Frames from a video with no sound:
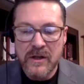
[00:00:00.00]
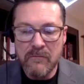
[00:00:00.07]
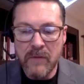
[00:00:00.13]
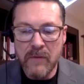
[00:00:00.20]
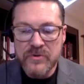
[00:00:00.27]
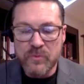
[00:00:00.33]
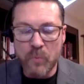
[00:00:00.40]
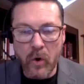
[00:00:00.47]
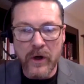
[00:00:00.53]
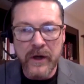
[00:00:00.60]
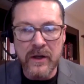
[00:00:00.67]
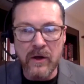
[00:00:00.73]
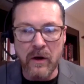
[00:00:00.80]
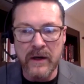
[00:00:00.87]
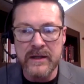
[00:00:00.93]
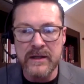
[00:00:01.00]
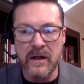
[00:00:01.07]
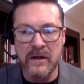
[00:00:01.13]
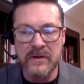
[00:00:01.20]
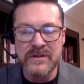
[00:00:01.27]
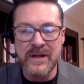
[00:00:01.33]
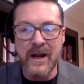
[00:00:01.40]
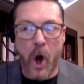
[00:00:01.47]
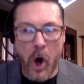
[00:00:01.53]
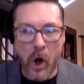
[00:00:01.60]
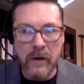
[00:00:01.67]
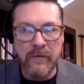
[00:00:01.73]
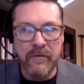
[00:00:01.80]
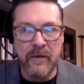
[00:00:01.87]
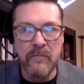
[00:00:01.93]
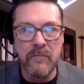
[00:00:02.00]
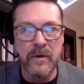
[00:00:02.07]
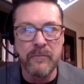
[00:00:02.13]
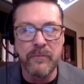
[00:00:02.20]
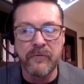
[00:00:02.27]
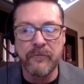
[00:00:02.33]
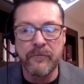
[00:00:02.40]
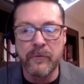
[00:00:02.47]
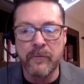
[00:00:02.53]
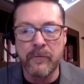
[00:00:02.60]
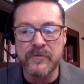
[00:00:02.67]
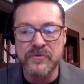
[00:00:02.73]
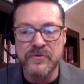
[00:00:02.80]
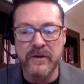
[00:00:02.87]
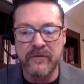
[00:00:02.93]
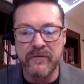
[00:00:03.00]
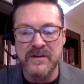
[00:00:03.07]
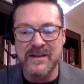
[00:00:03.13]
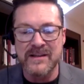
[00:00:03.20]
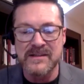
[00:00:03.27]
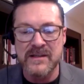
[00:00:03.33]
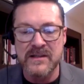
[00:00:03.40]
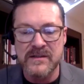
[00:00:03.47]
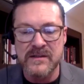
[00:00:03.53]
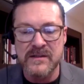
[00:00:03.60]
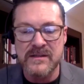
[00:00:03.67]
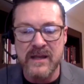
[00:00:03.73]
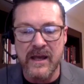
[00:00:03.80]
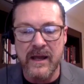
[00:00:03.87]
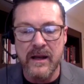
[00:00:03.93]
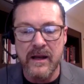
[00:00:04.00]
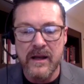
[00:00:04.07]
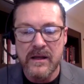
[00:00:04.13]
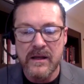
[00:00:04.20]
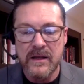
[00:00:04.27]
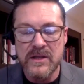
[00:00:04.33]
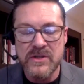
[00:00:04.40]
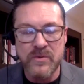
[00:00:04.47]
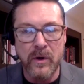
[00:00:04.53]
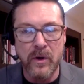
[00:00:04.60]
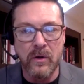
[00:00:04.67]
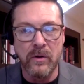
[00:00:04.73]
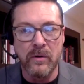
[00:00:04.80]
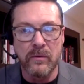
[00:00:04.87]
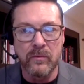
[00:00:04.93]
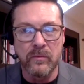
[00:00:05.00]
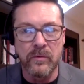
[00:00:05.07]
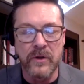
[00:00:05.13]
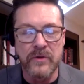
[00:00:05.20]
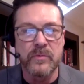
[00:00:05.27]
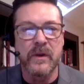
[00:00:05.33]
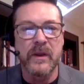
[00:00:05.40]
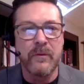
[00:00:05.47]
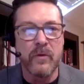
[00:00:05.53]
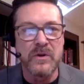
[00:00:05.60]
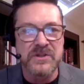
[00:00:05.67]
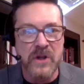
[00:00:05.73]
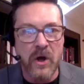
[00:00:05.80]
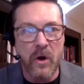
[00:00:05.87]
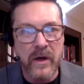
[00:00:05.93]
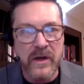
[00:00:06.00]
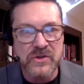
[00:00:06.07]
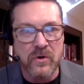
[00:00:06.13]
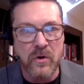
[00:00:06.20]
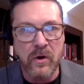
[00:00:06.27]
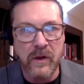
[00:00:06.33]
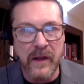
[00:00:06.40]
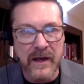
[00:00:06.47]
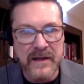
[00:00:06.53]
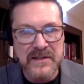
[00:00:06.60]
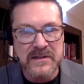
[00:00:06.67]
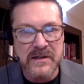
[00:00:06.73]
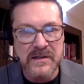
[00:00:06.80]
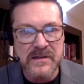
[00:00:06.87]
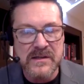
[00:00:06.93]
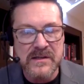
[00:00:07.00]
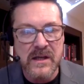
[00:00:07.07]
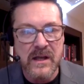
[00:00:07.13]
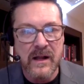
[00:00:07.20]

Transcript: most working archaeologists, not all of them, but sort of a consensus that Israel, there really was no historical exodus,